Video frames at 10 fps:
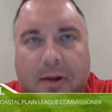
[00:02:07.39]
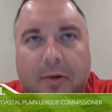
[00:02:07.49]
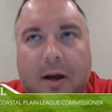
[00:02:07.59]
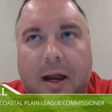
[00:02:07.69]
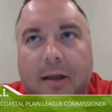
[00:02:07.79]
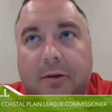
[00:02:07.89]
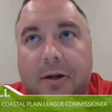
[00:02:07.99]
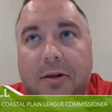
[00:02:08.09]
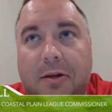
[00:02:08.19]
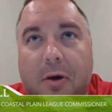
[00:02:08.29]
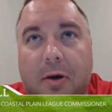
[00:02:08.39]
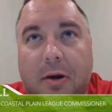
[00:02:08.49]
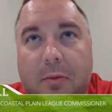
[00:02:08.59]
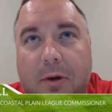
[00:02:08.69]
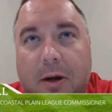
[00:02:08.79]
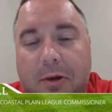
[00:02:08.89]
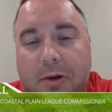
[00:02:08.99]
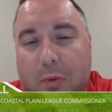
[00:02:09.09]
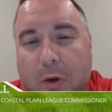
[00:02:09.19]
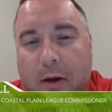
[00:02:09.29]
I actually started when I was
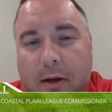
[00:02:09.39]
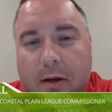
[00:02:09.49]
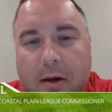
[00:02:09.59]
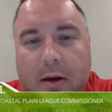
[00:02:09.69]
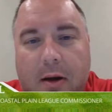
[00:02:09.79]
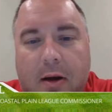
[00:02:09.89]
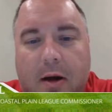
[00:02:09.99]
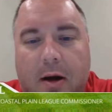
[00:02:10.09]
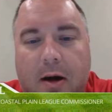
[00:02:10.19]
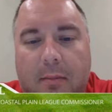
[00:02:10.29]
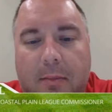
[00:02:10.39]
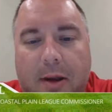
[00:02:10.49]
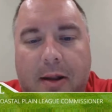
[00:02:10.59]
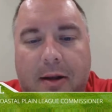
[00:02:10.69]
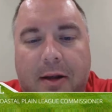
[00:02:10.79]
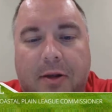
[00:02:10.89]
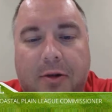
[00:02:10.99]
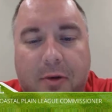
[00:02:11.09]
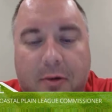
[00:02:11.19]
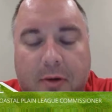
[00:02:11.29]
20. As an
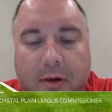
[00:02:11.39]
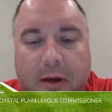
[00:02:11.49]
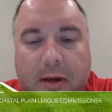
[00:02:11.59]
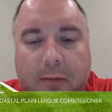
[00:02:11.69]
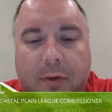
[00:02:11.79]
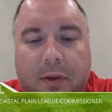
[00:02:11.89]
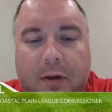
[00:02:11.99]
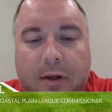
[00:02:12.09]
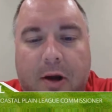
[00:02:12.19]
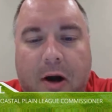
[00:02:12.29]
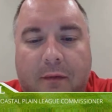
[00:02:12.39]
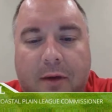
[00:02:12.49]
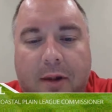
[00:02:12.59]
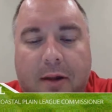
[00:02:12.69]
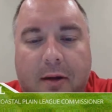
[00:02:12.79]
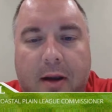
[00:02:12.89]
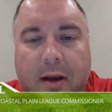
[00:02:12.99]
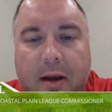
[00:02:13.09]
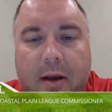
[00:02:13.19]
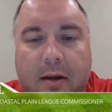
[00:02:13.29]
intern with the league office,
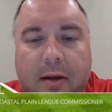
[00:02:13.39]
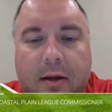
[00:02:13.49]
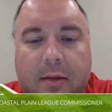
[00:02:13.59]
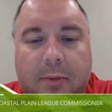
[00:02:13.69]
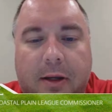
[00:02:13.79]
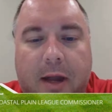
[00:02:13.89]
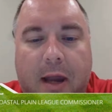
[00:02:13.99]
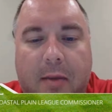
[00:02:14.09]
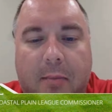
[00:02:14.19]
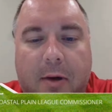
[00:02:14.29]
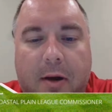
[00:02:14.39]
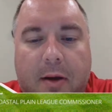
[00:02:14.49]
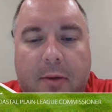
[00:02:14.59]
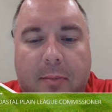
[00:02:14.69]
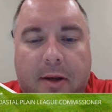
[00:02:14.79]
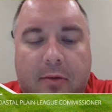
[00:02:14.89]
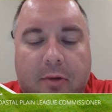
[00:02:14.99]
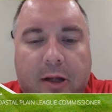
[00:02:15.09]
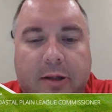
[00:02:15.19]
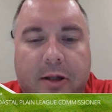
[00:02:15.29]
and then became the media
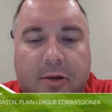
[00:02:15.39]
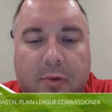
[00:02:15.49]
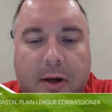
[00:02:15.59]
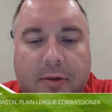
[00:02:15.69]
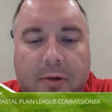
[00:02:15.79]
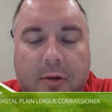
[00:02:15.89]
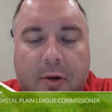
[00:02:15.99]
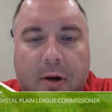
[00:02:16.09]
relations director